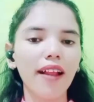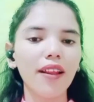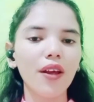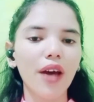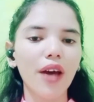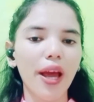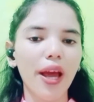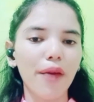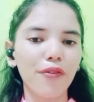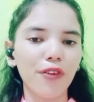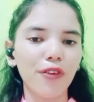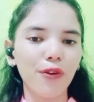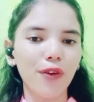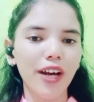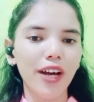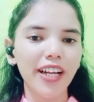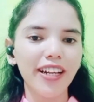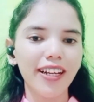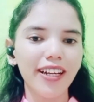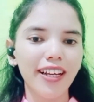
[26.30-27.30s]
Hello
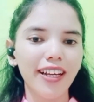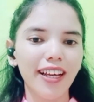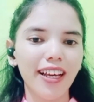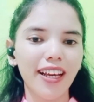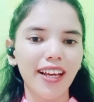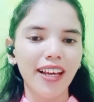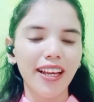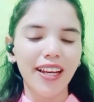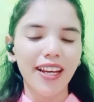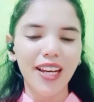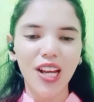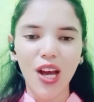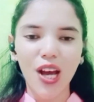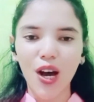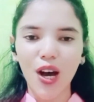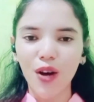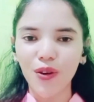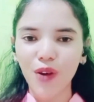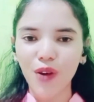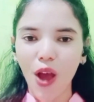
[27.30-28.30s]
everyone,
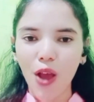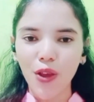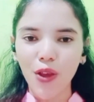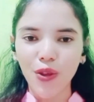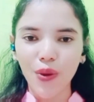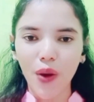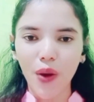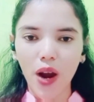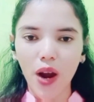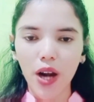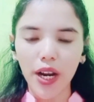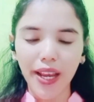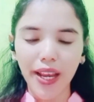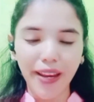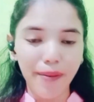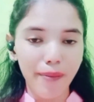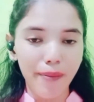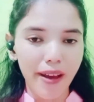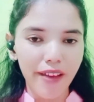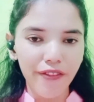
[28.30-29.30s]
now you
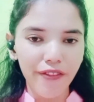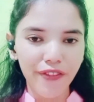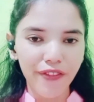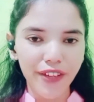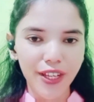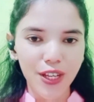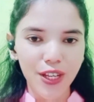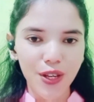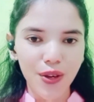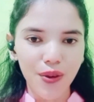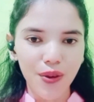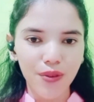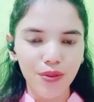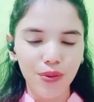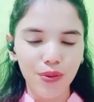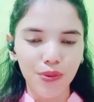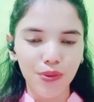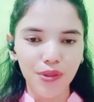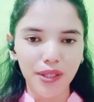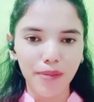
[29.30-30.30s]
are in my
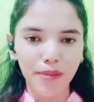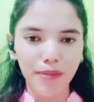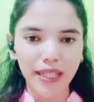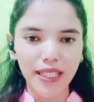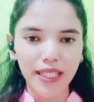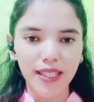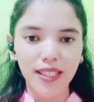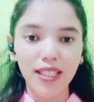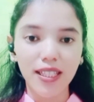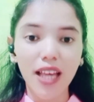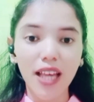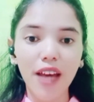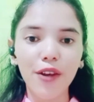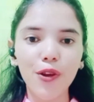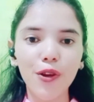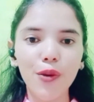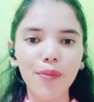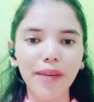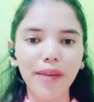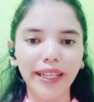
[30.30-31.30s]
video with me
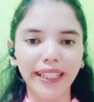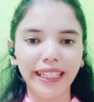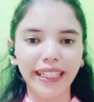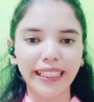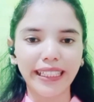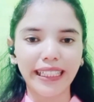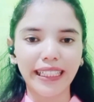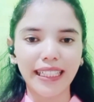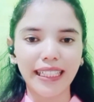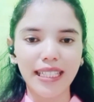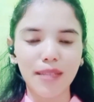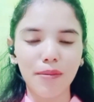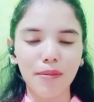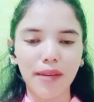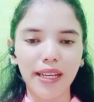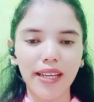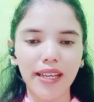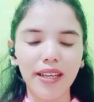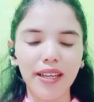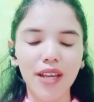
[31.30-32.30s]
Satu Martila
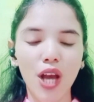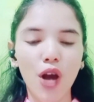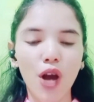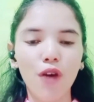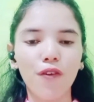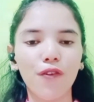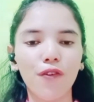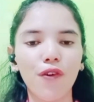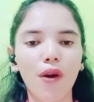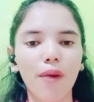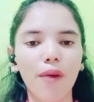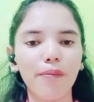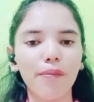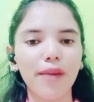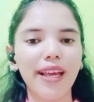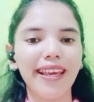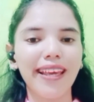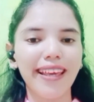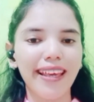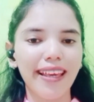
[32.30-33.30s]
Lesmanik
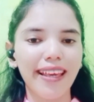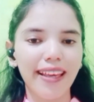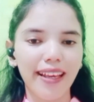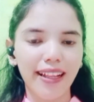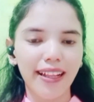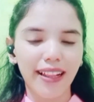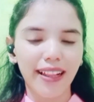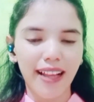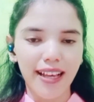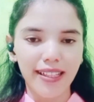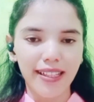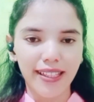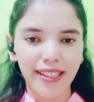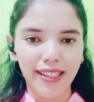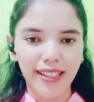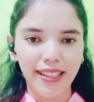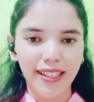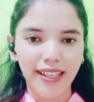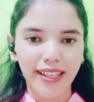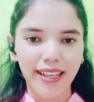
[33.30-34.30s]
from
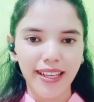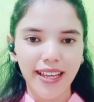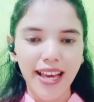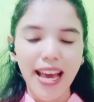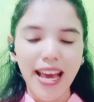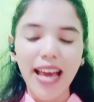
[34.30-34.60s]
E-Class.